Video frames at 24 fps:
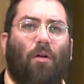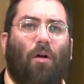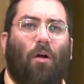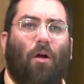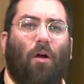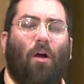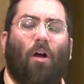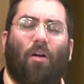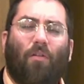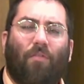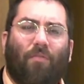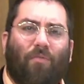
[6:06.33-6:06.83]

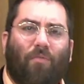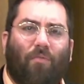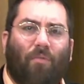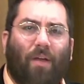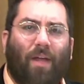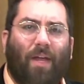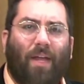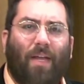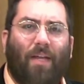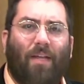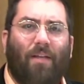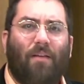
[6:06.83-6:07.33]
are
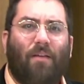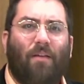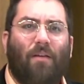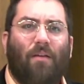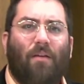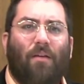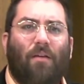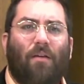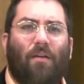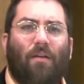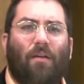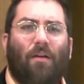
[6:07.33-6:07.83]
afraid
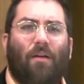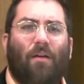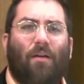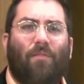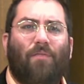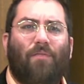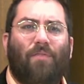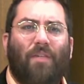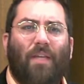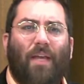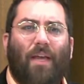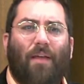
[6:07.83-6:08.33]
of
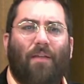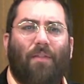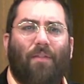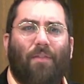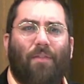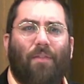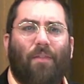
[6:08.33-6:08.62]
death.